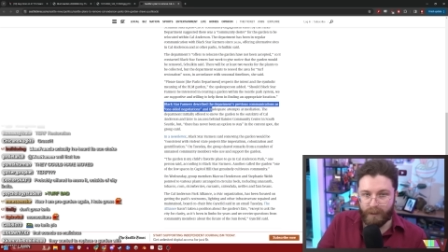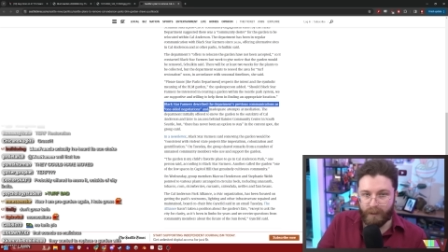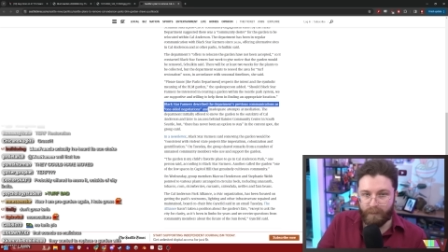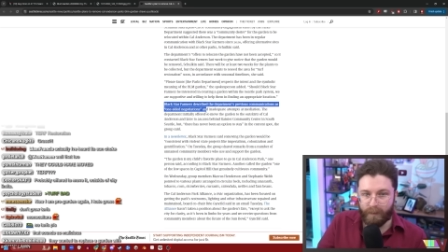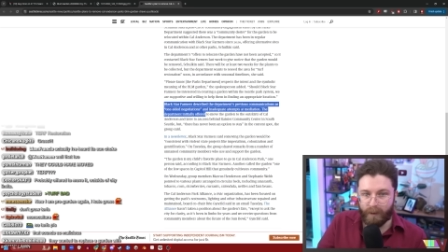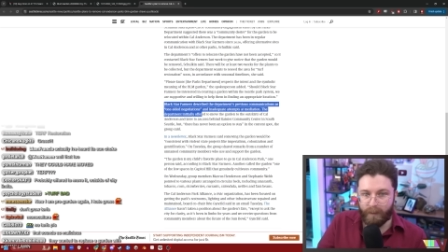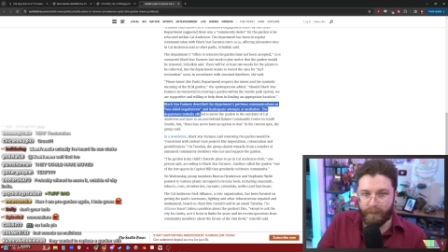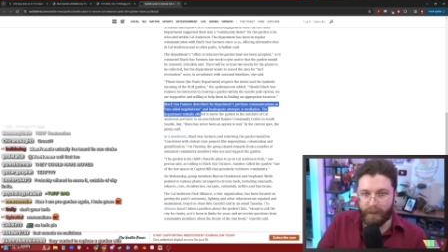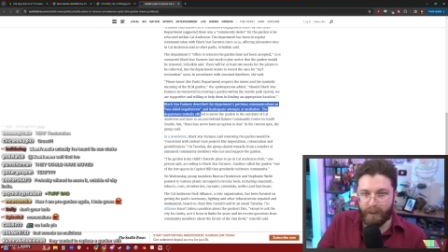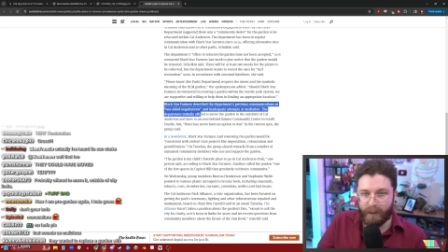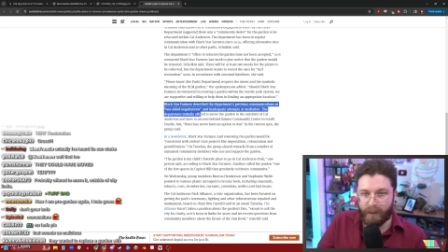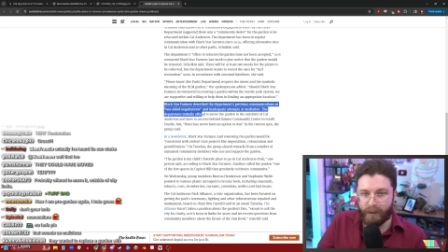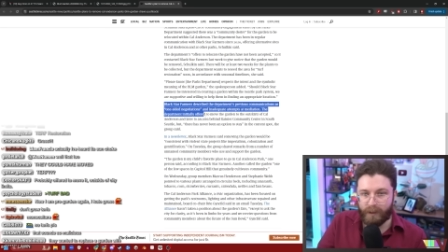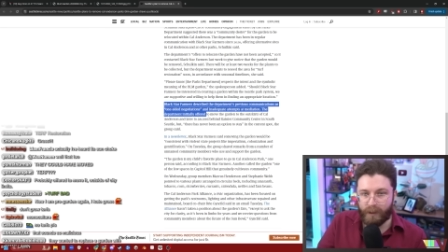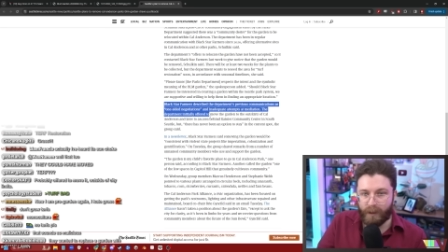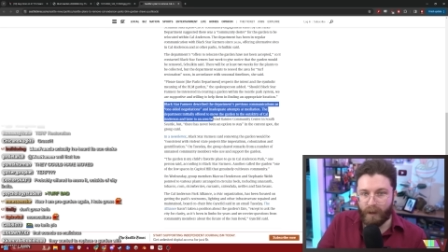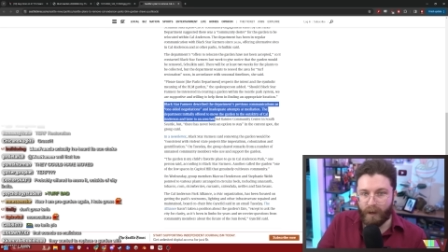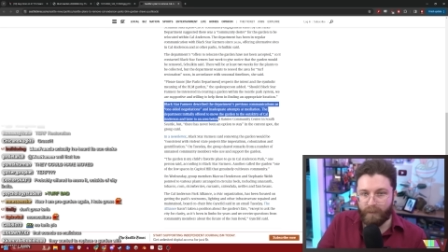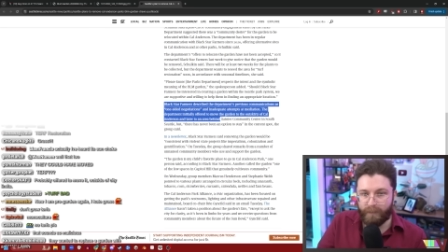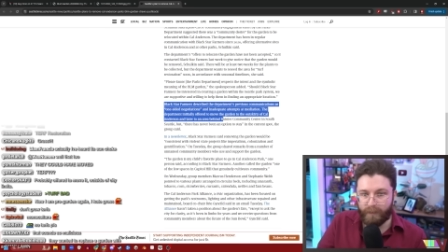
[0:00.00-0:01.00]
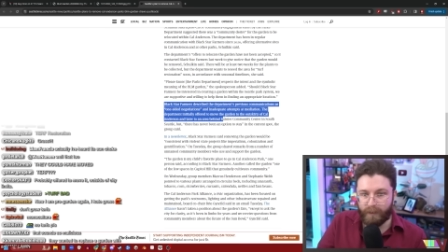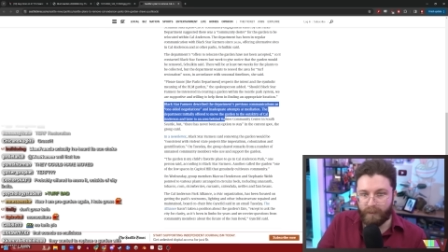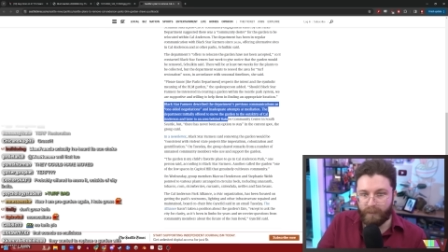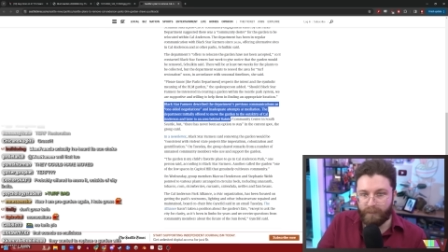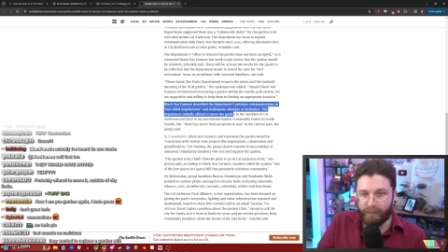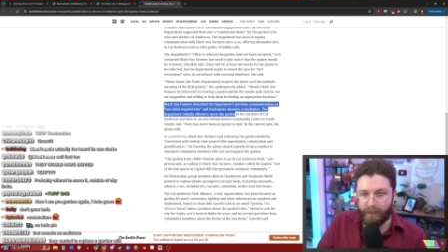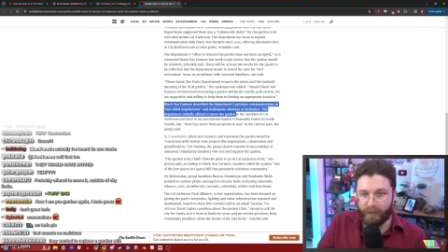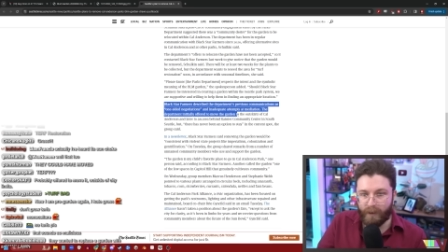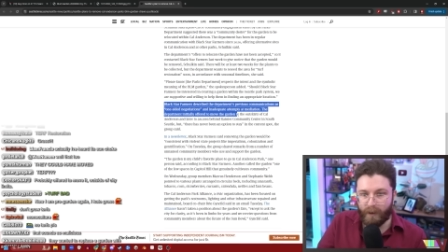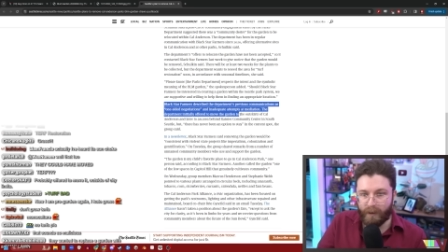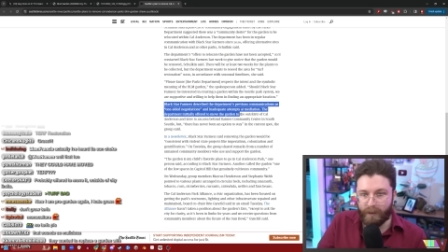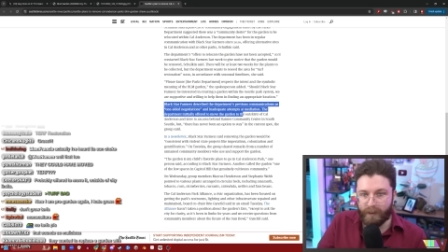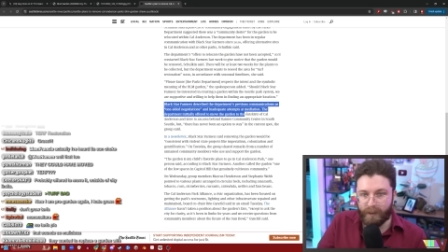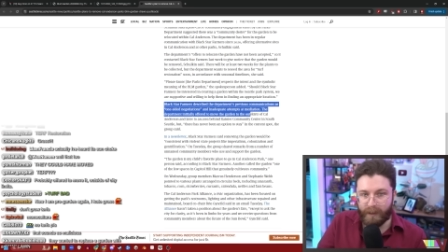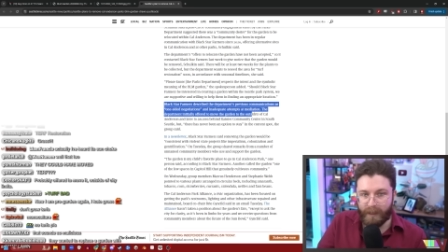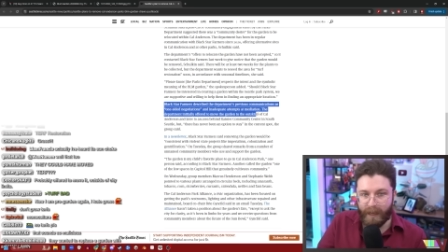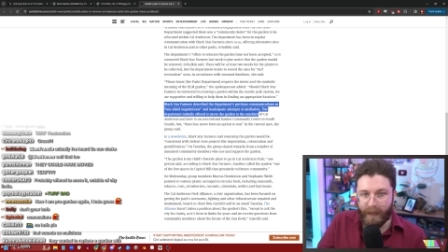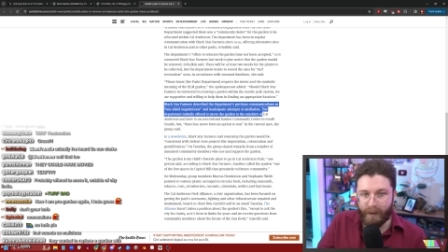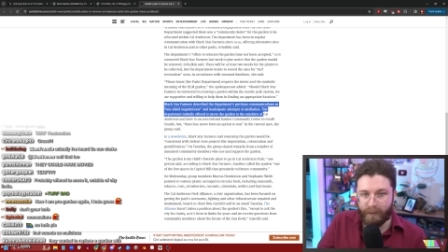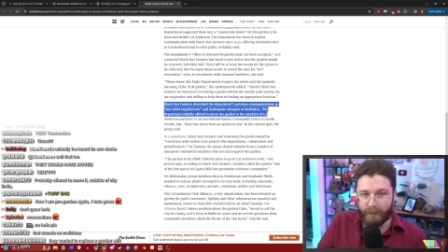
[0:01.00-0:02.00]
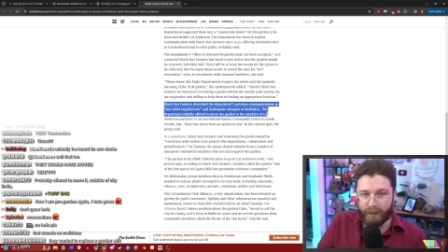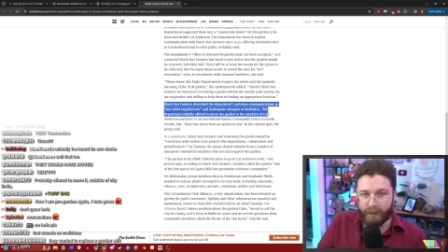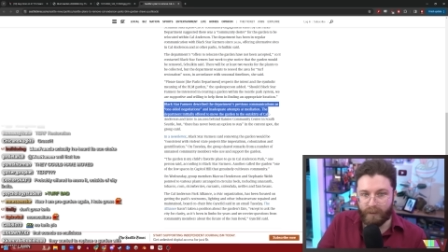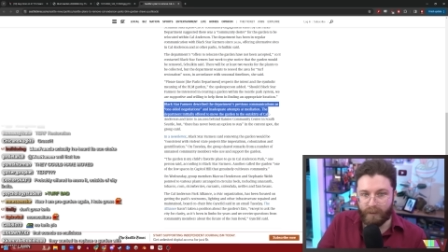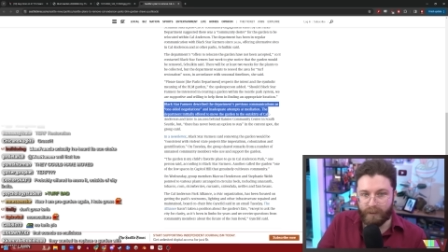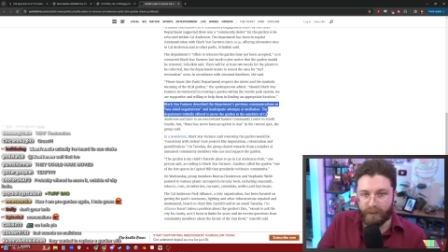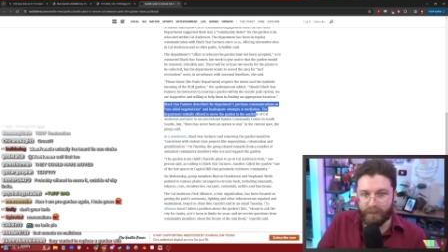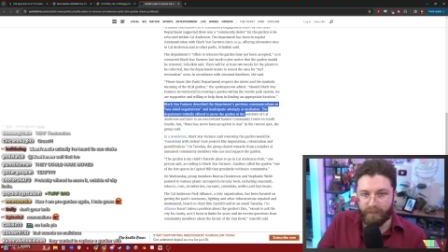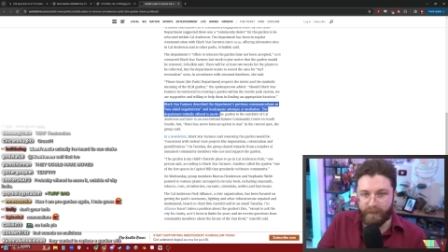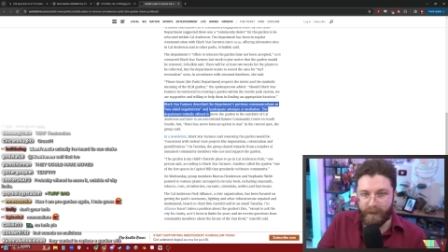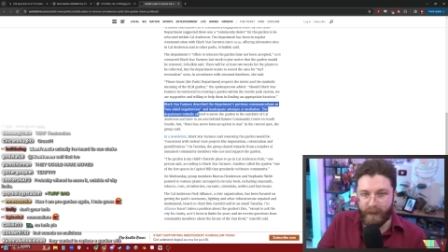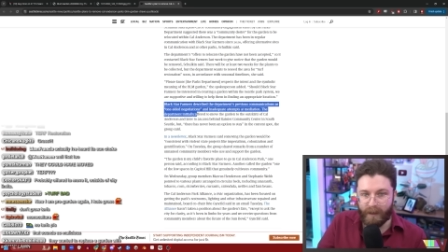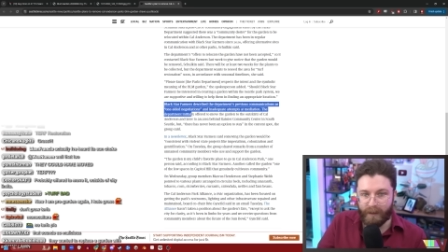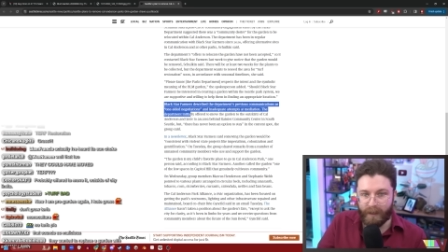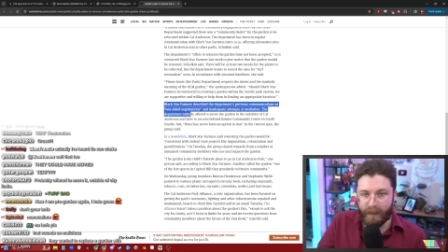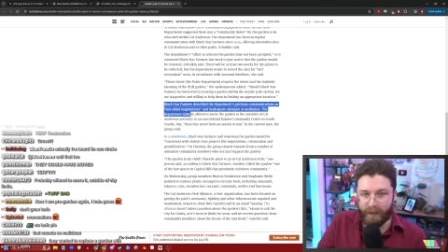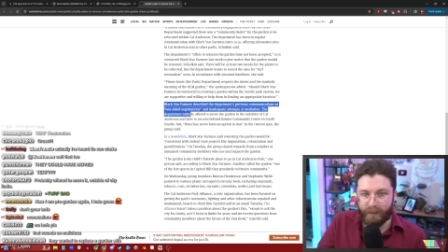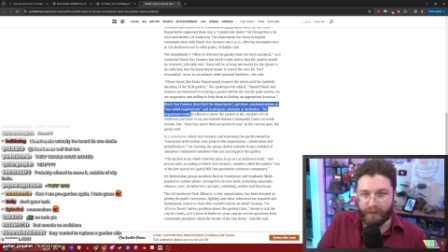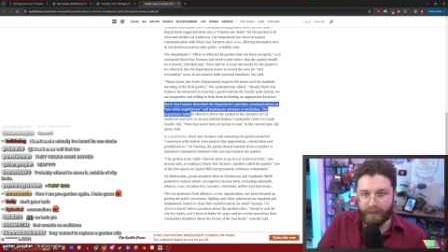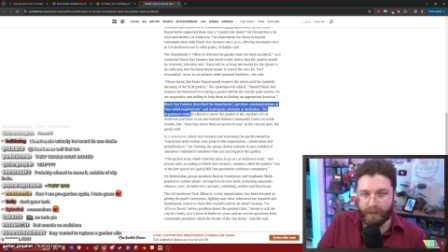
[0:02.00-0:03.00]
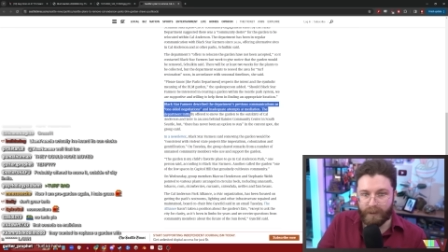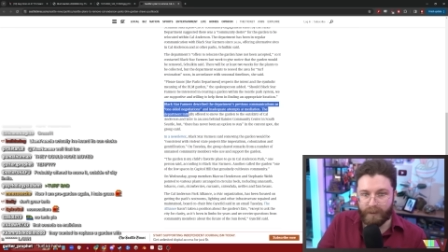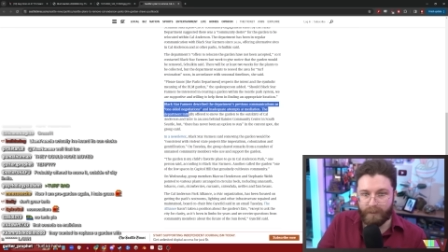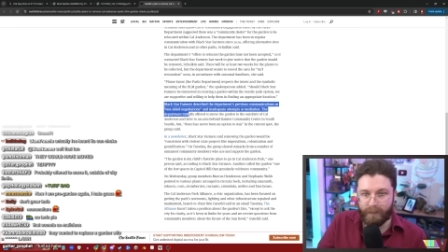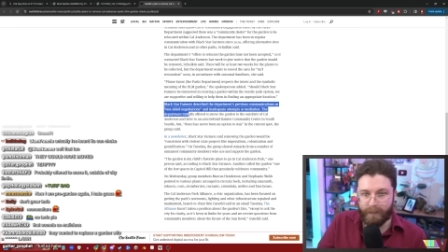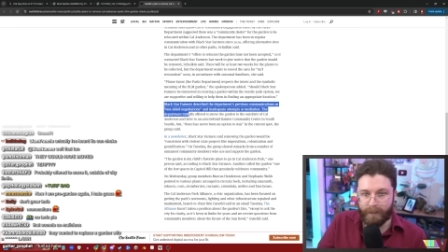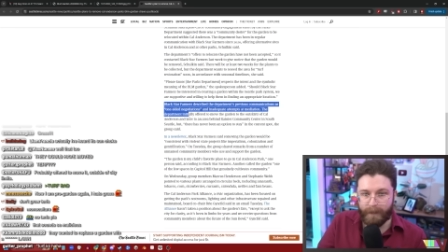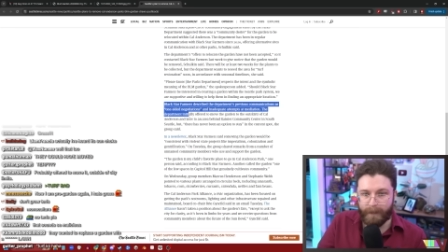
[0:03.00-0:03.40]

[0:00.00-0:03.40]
The department initially offered to move the garden to the outskirts of Cal Anderson.